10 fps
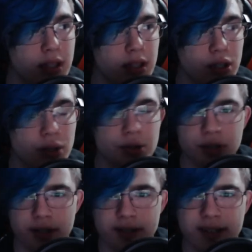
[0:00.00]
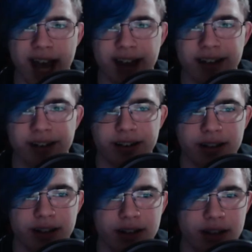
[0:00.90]
closer to 10
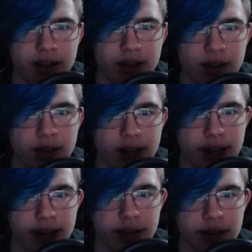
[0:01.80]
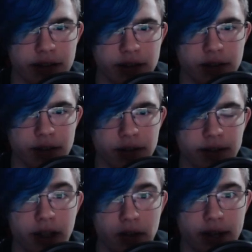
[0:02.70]
than
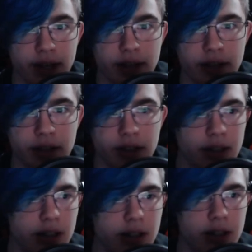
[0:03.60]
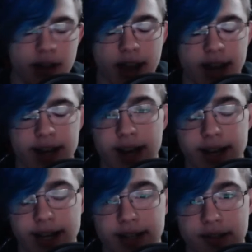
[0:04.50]
little kid. And
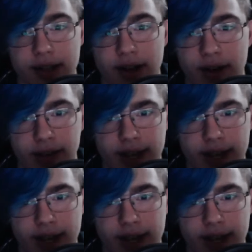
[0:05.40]
I consider